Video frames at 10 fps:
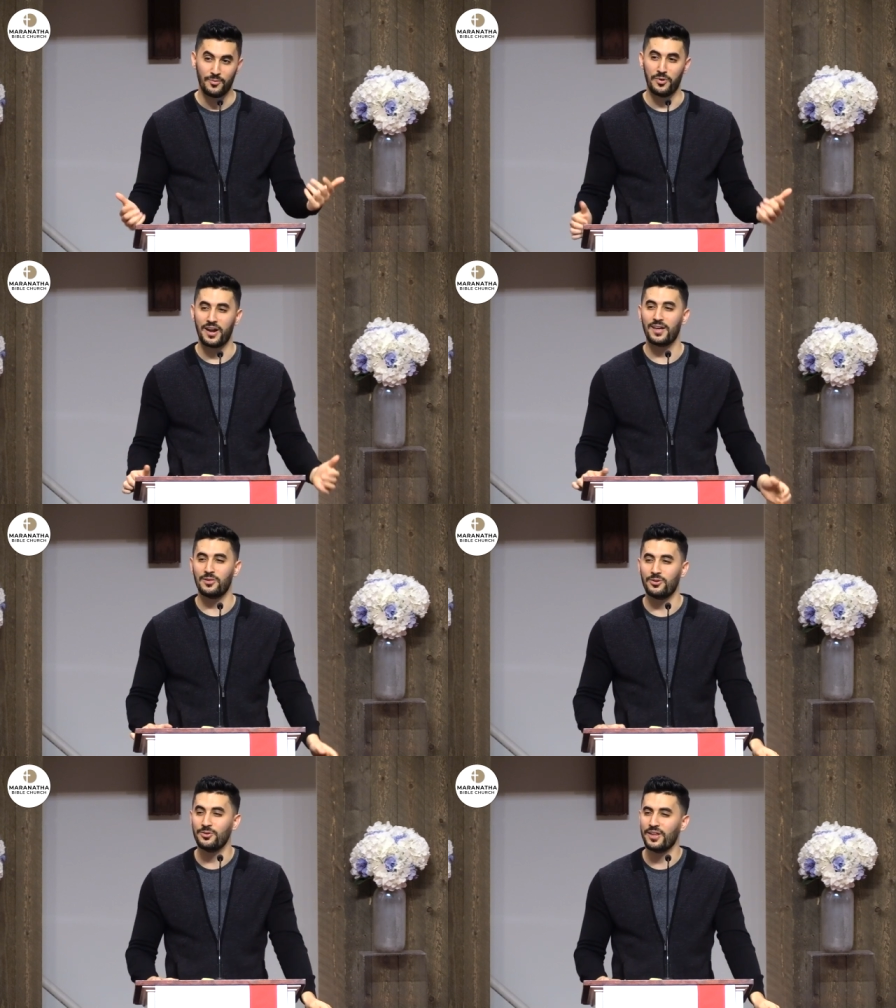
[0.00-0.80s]
When I
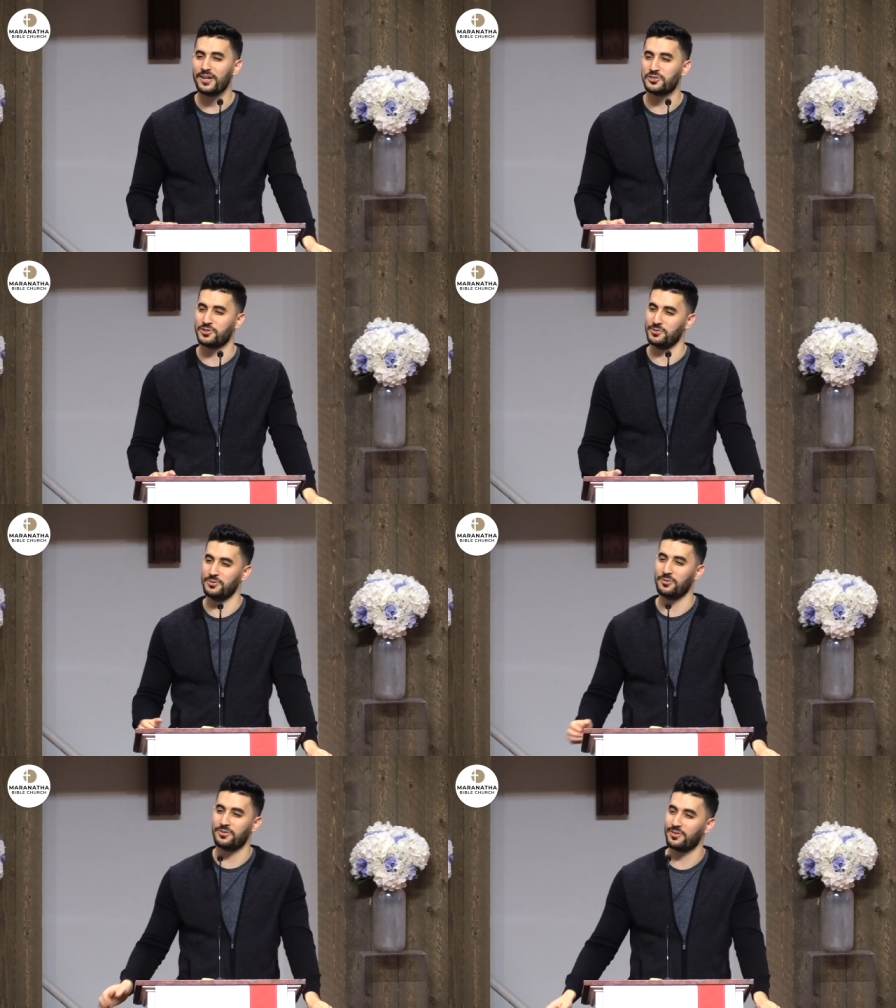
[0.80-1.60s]
learned that
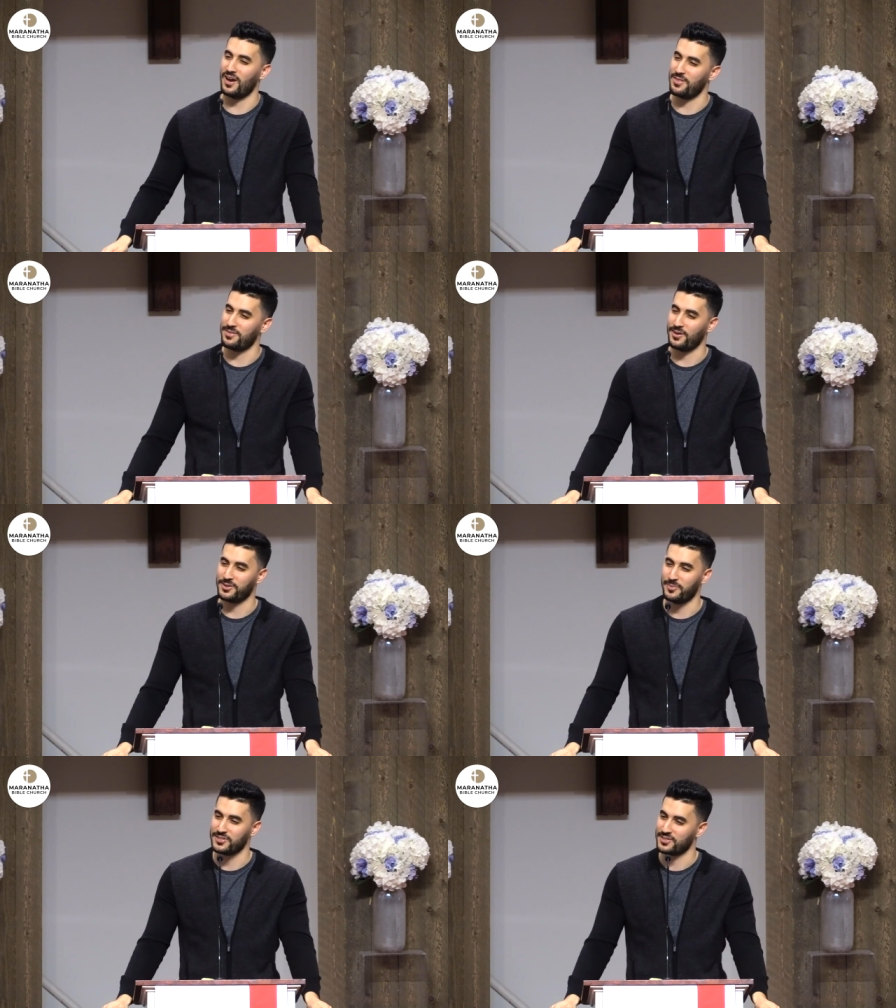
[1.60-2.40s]
truth, I thought
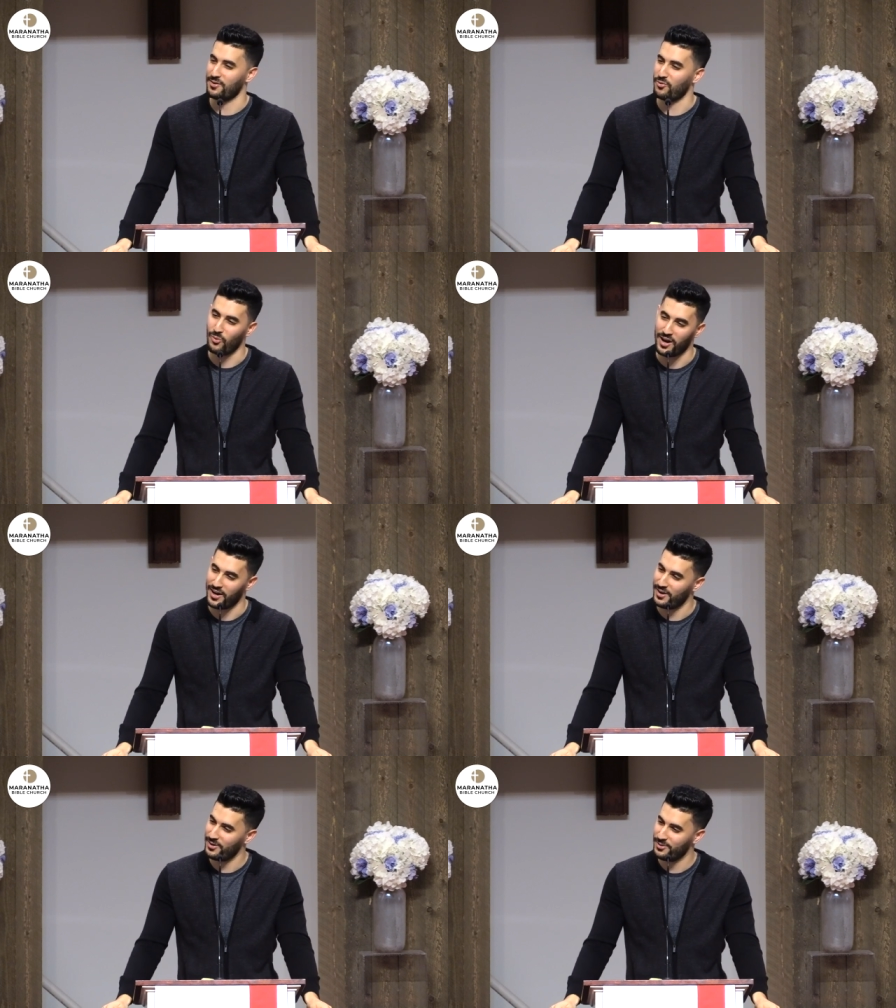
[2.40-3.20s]
to myself, wow,
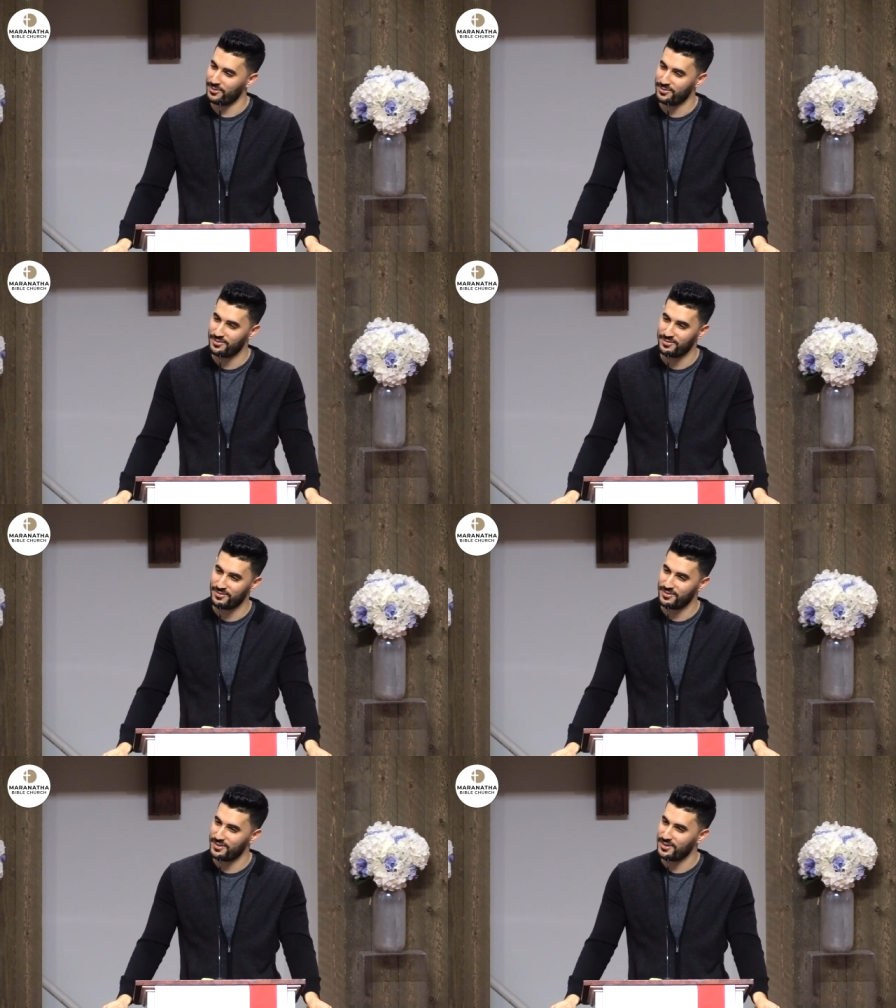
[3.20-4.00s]

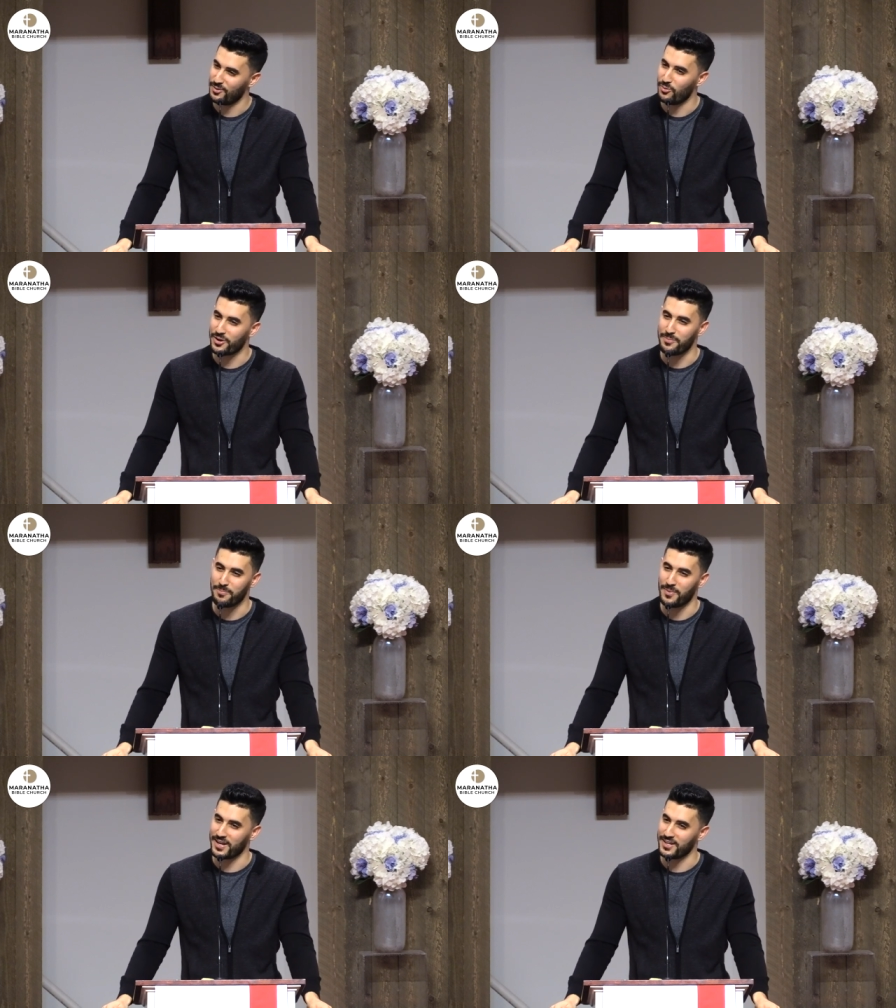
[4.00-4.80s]
what a
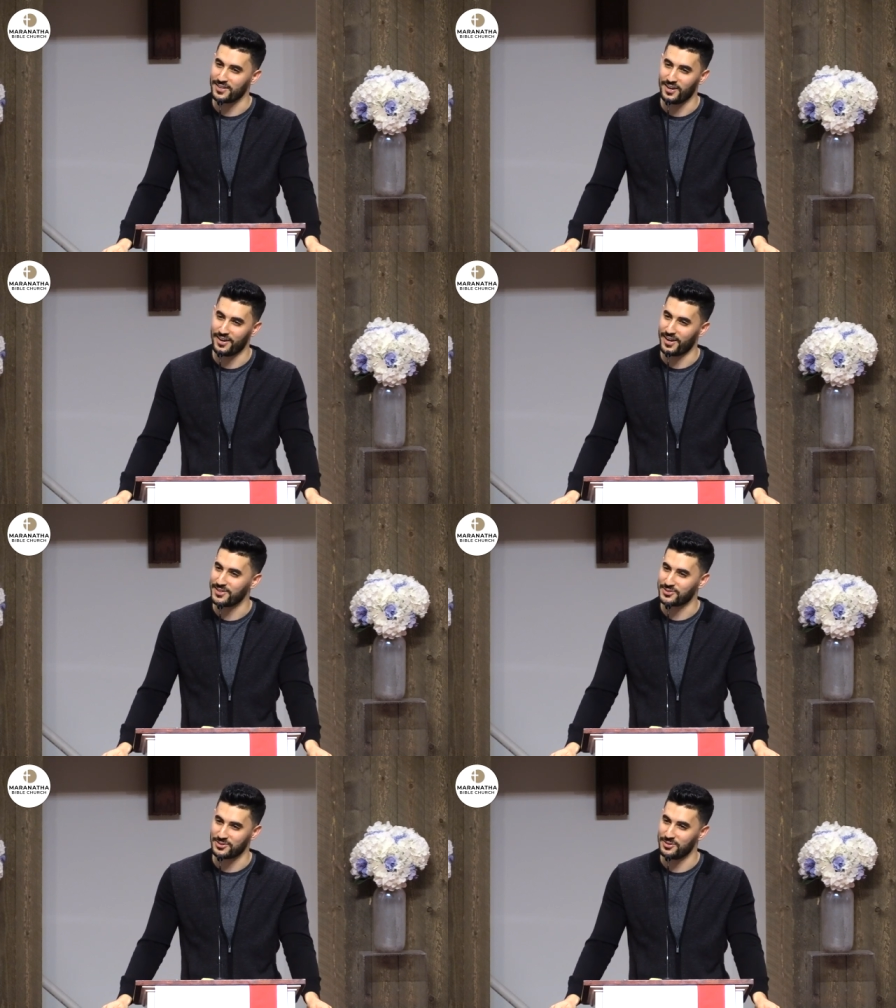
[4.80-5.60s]
mighty God I
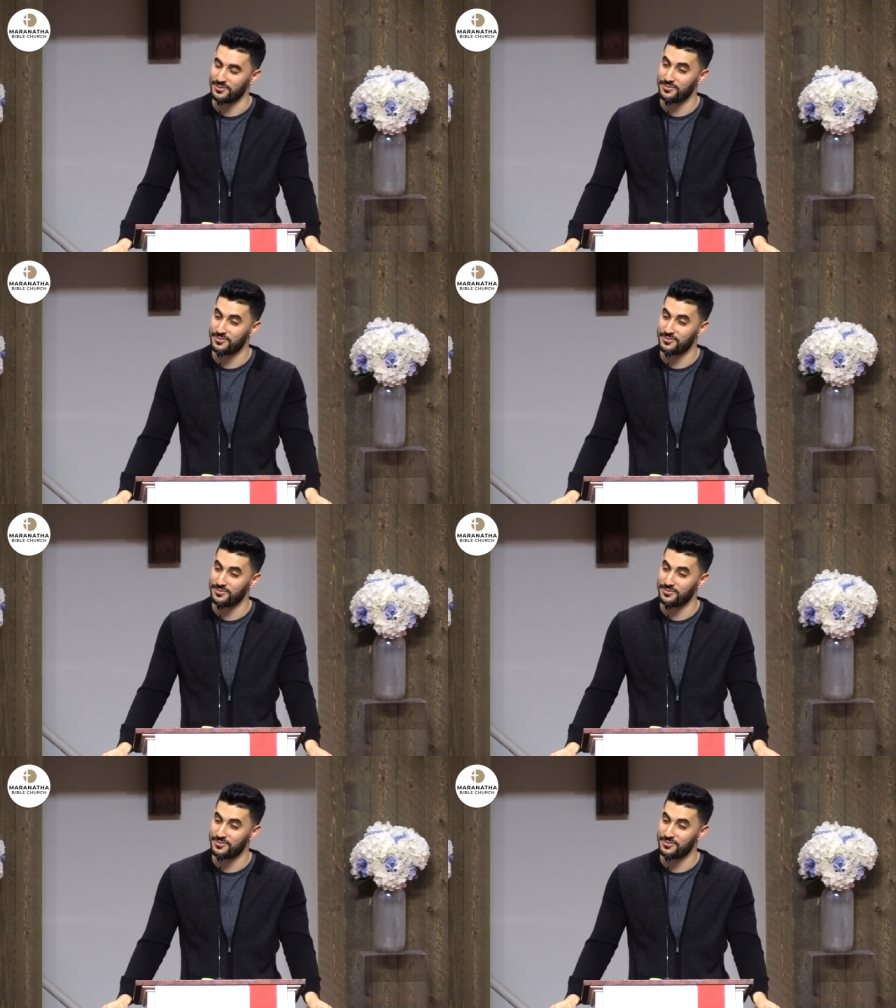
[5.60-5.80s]
serve.